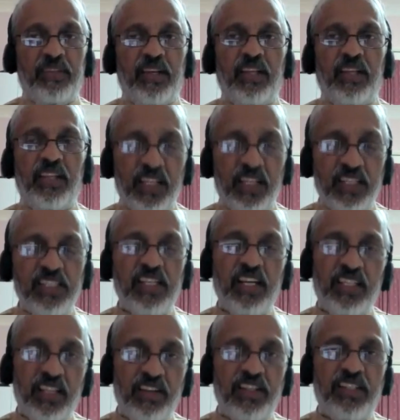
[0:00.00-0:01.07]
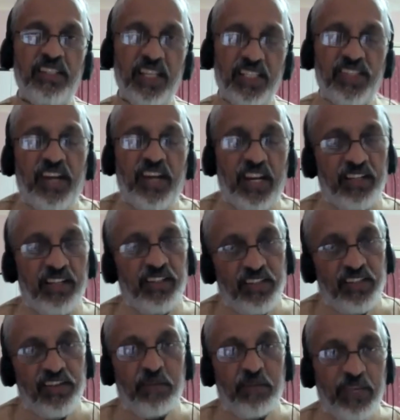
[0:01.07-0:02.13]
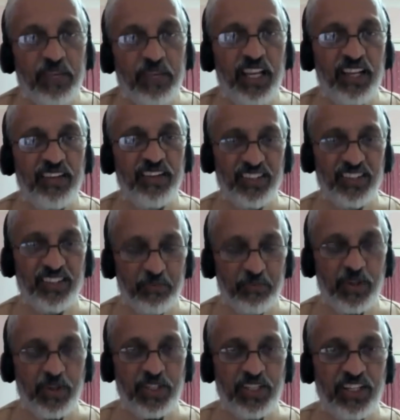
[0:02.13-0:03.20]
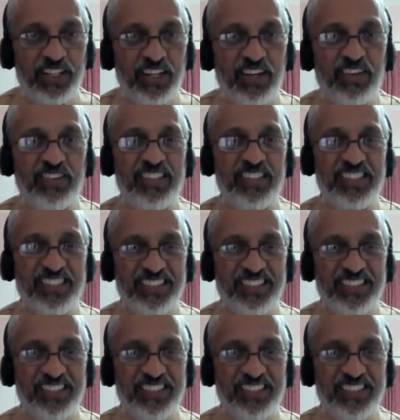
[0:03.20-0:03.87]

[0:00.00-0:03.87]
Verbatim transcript: And the other side, they tried, you know, they were appealing on emotional grounds.